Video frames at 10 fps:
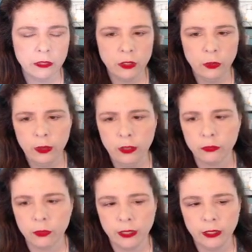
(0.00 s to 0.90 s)
If you have
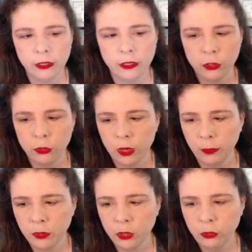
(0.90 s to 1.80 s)
read it, could you
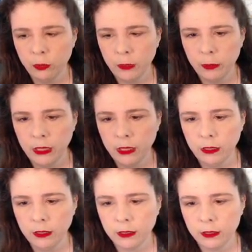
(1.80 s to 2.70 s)
update me,
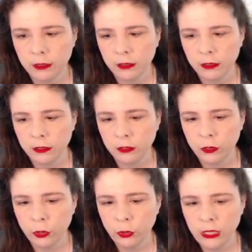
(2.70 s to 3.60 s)
please?
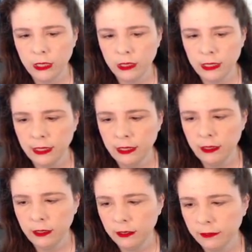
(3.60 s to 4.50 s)
Duting needed.